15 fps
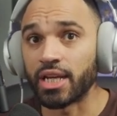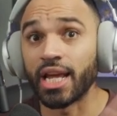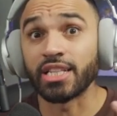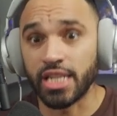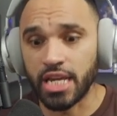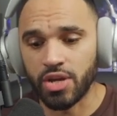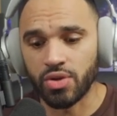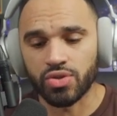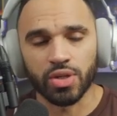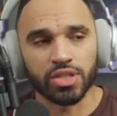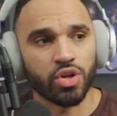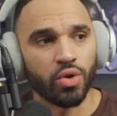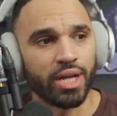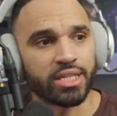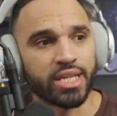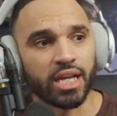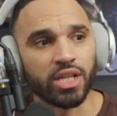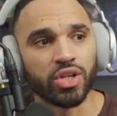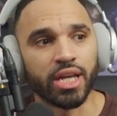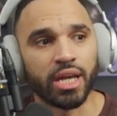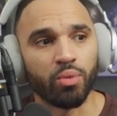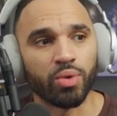That's huge. So let's go ahead and take a
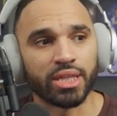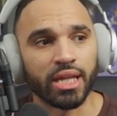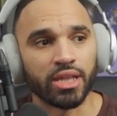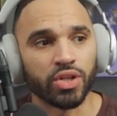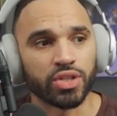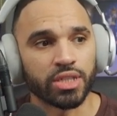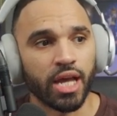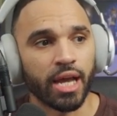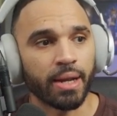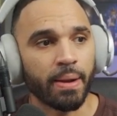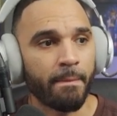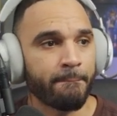look at what that looks like.